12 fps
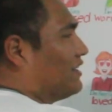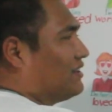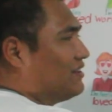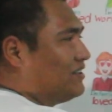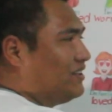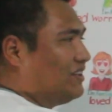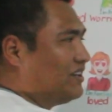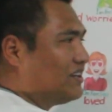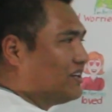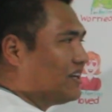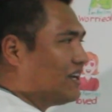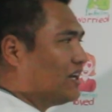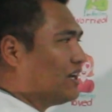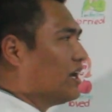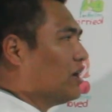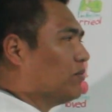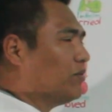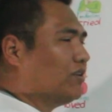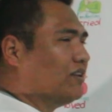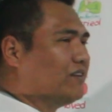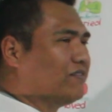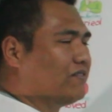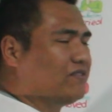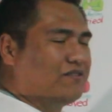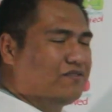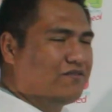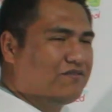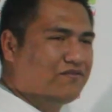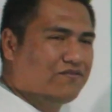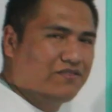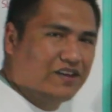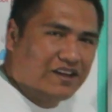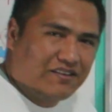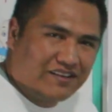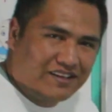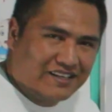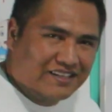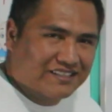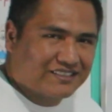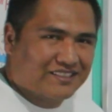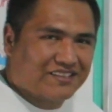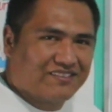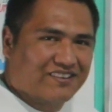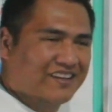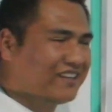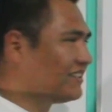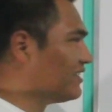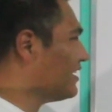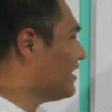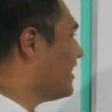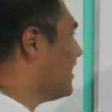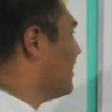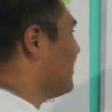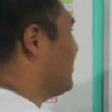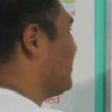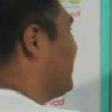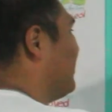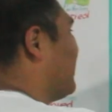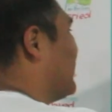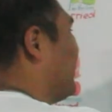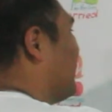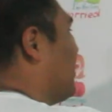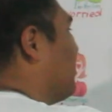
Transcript: think and I believe. Very easy, right? I think and I